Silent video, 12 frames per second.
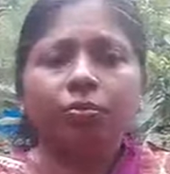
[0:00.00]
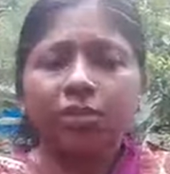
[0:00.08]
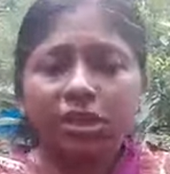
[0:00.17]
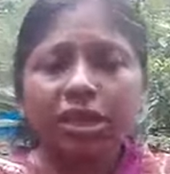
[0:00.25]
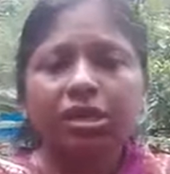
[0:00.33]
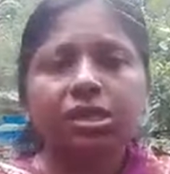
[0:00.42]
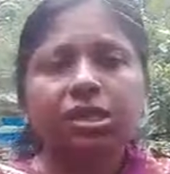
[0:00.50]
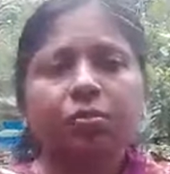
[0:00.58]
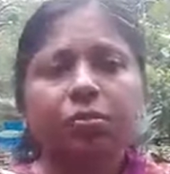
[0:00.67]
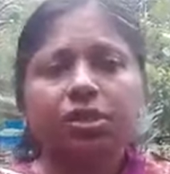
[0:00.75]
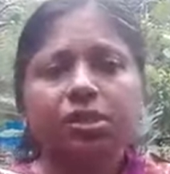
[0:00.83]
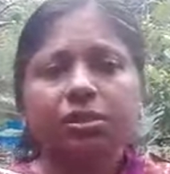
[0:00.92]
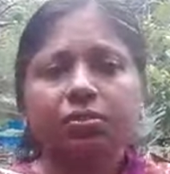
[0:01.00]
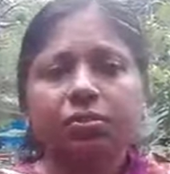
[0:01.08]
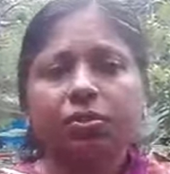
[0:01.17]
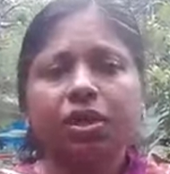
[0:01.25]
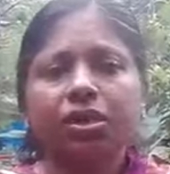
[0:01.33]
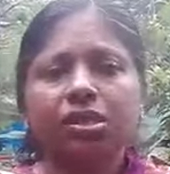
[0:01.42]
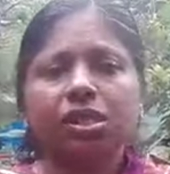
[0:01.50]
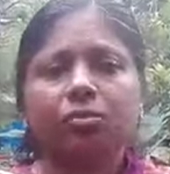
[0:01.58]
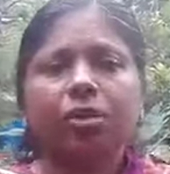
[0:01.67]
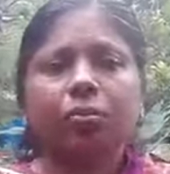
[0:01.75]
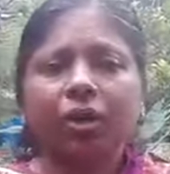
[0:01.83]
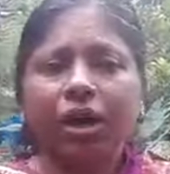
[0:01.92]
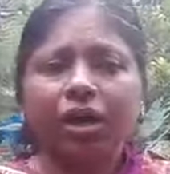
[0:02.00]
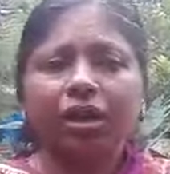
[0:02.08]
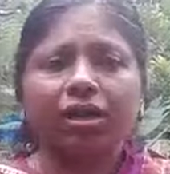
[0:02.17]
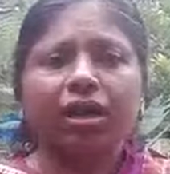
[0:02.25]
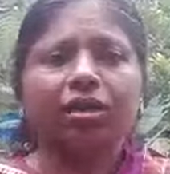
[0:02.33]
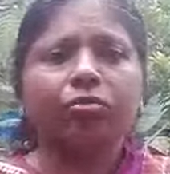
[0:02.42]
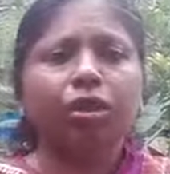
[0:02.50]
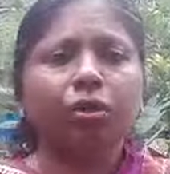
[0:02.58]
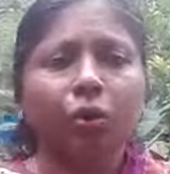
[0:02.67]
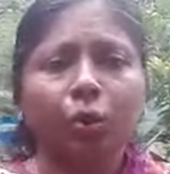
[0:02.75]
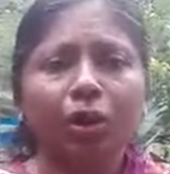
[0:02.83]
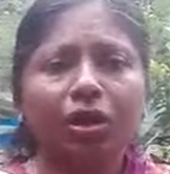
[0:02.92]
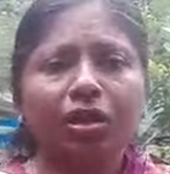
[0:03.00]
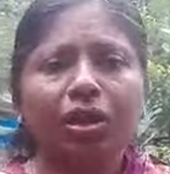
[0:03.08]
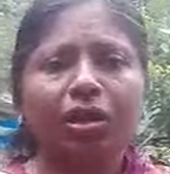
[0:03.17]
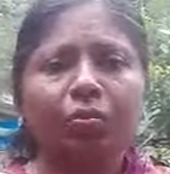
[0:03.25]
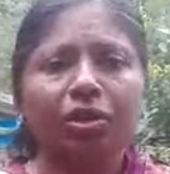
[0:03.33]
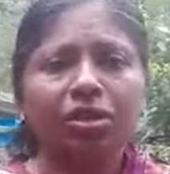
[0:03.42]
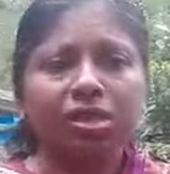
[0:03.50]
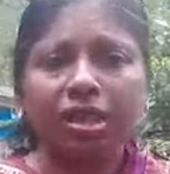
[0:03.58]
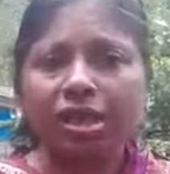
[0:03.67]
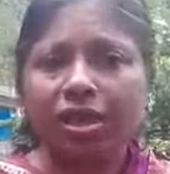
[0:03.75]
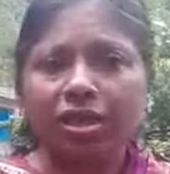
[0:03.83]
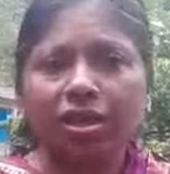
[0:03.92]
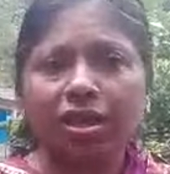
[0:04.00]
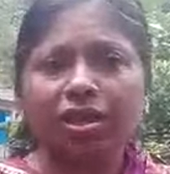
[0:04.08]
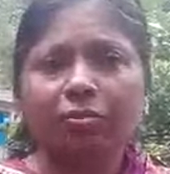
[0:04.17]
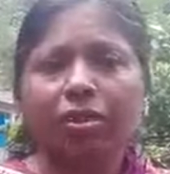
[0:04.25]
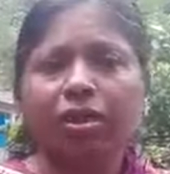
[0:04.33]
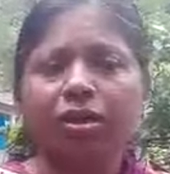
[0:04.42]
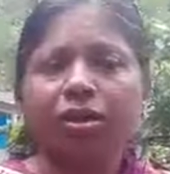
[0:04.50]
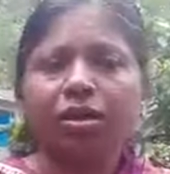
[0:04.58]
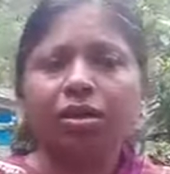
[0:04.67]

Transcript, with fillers: cells are present. For example, parenchyma, collenchyma, sclerenchyma.